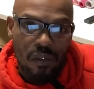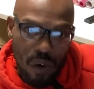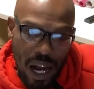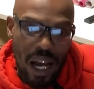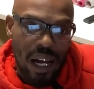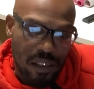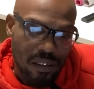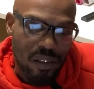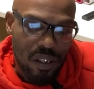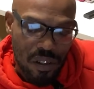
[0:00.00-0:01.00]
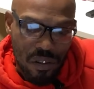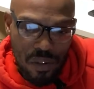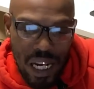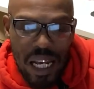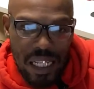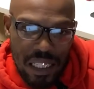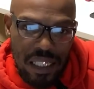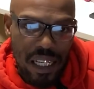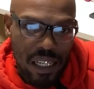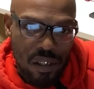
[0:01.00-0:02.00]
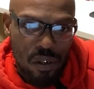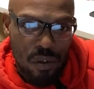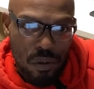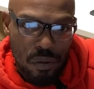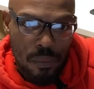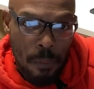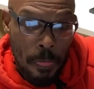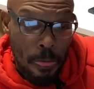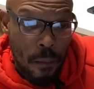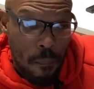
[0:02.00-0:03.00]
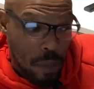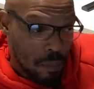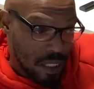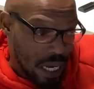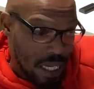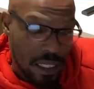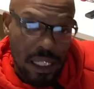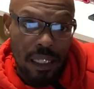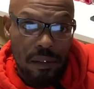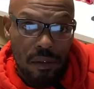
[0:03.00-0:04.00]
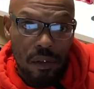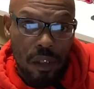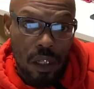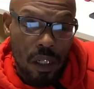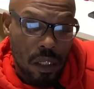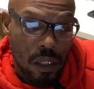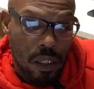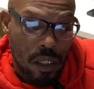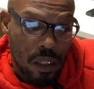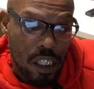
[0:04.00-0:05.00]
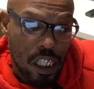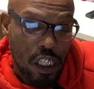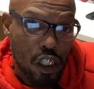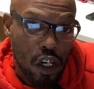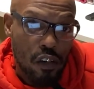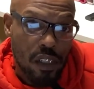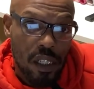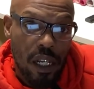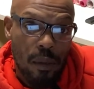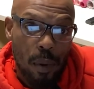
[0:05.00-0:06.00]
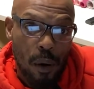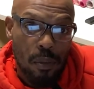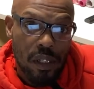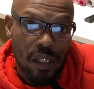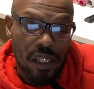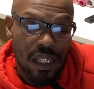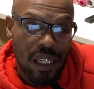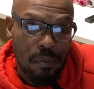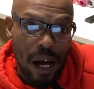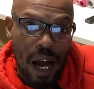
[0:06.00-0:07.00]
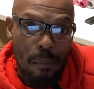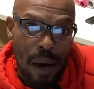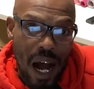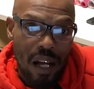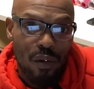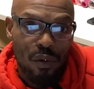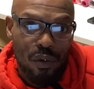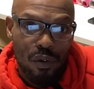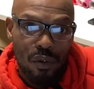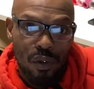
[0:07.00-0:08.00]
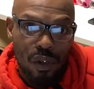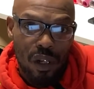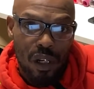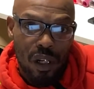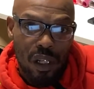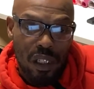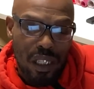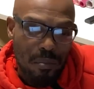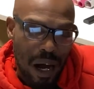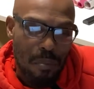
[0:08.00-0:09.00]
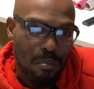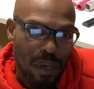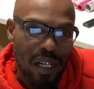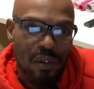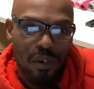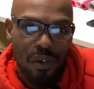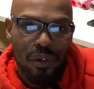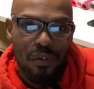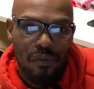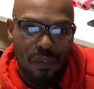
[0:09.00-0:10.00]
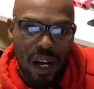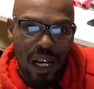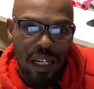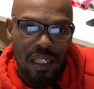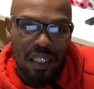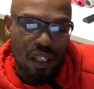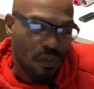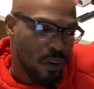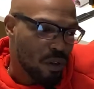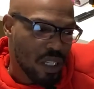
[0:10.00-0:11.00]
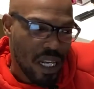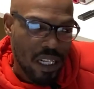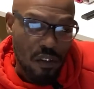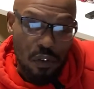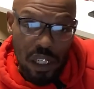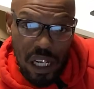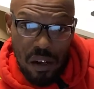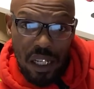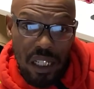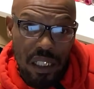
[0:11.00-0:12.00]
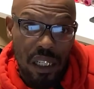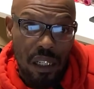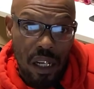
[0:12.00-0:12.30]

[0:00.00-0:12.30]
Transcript: Wow, you know, when I get the chance to. But besides that, she serves another purpose. She my model. She my mother, right? She the first lady of Fresh Out ENT.